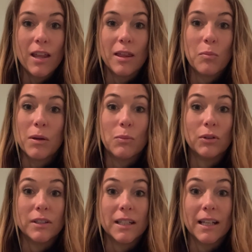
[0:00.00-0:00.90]
that people
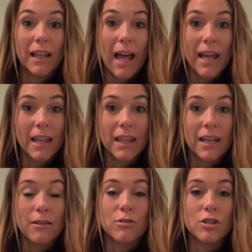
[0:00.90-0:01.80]
didn't like that he was